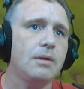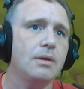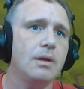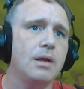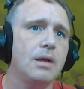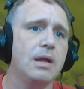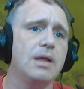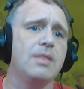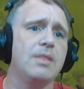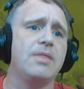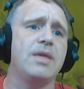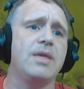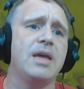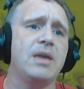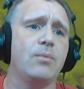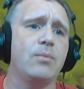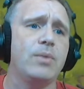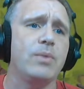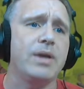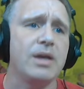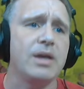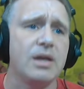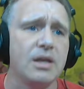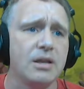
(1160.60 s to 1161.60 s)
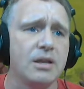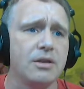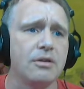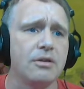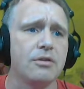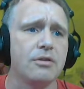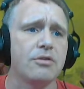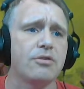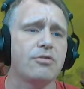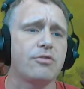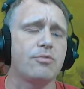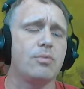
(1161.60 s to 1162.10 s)
And then we can
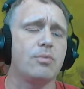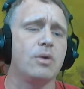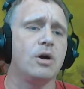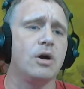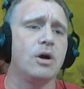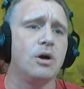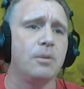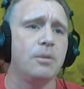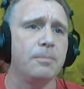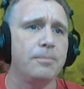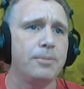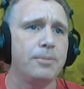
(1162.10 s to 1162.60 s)
swamp.